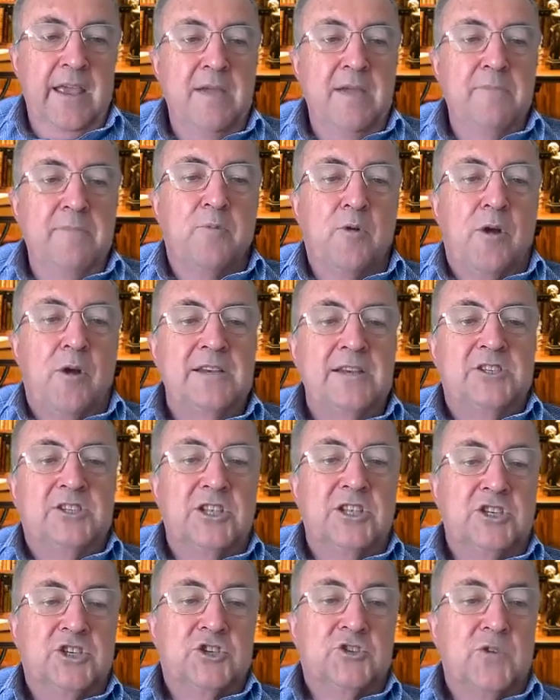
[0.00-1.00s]
Embrace
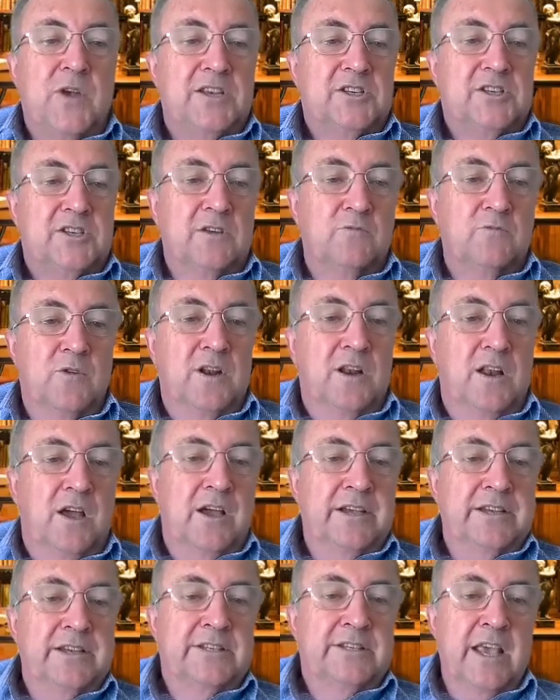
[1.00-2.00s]
the stress and
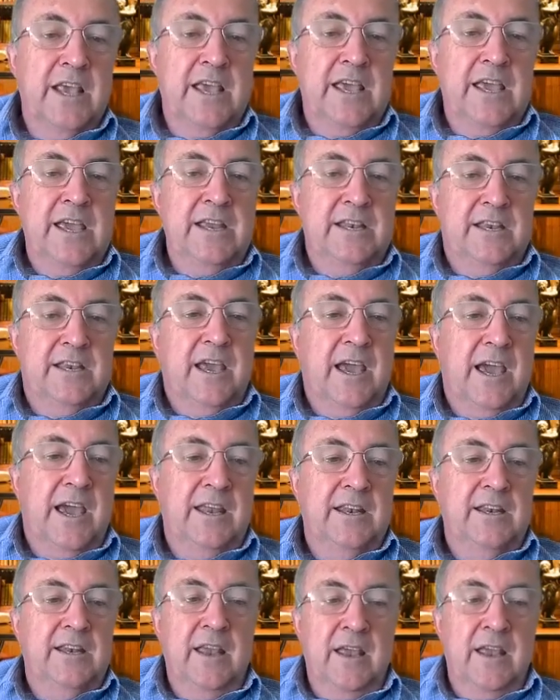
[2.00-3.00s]
realize it
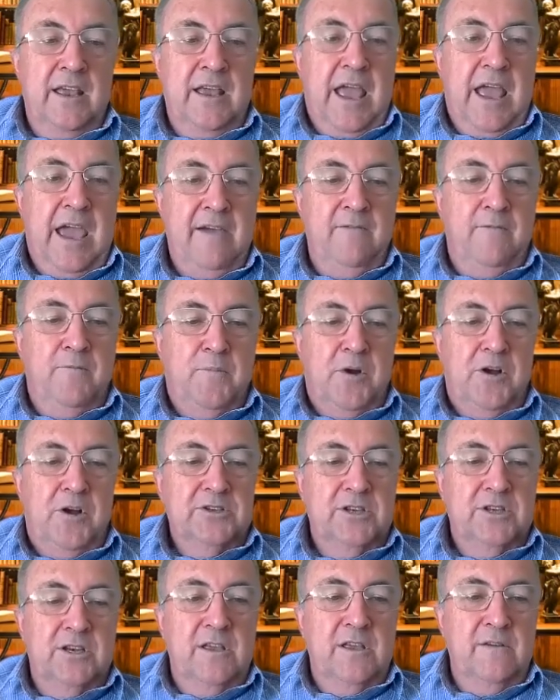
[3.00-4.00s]
can have
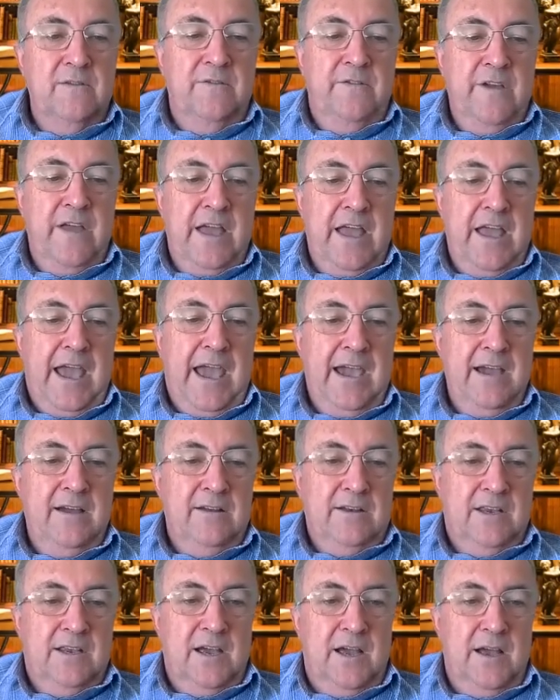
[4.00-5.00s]
positive
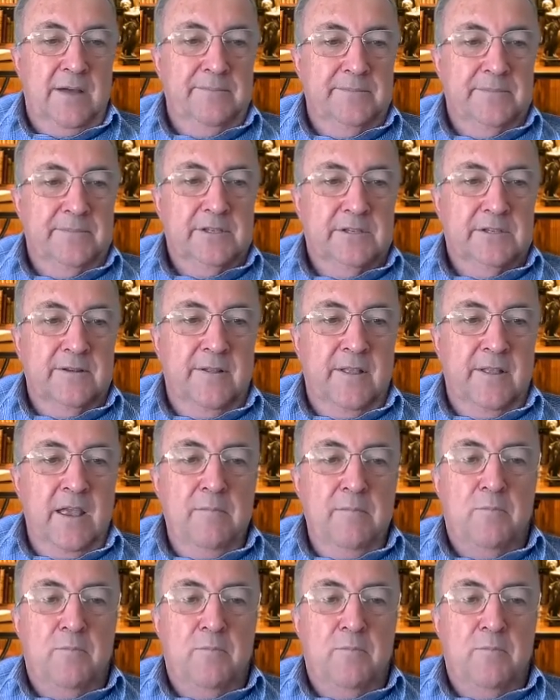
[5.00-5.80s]
outcomes.